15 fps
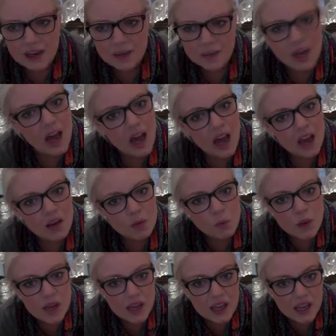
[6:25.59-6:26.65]
Kai,
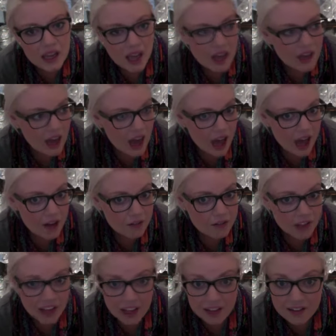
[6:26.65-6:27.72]
we can have
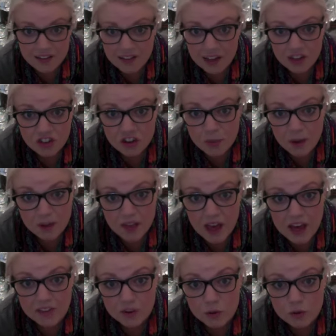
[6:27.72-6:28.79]
a discussion about
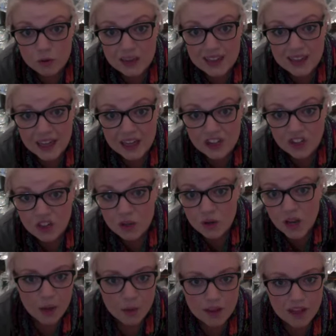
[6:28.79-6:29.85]
that if you would really like to.
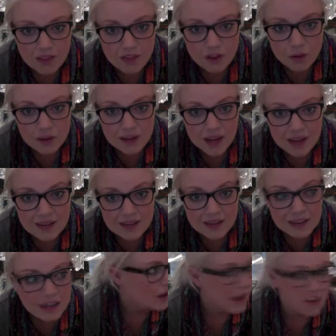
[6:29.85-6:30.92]
I'll give you a nice
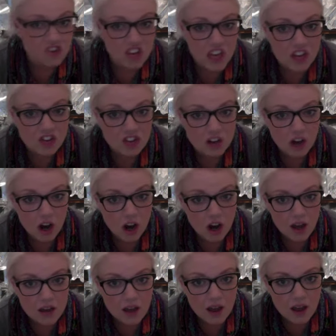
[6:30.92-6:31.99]
little education
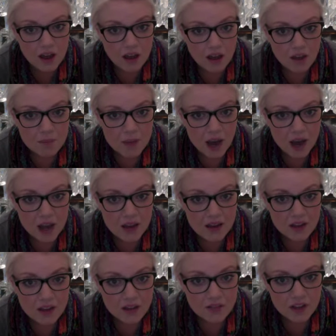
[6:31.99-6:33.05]
on my
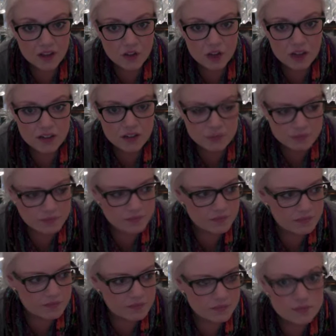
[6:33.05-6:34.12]
favorite
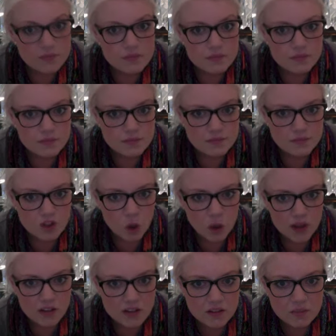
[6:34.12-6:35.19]

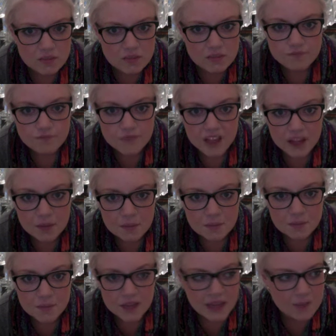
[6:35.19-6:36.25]
toys, like
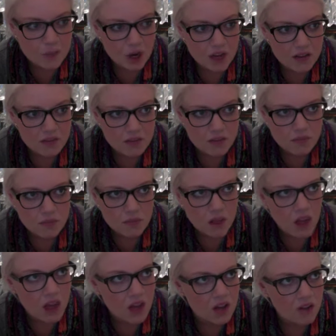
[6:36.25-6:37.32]
light brights
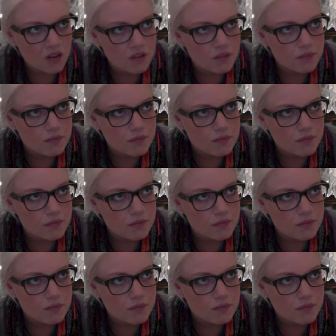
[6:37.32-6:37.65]
and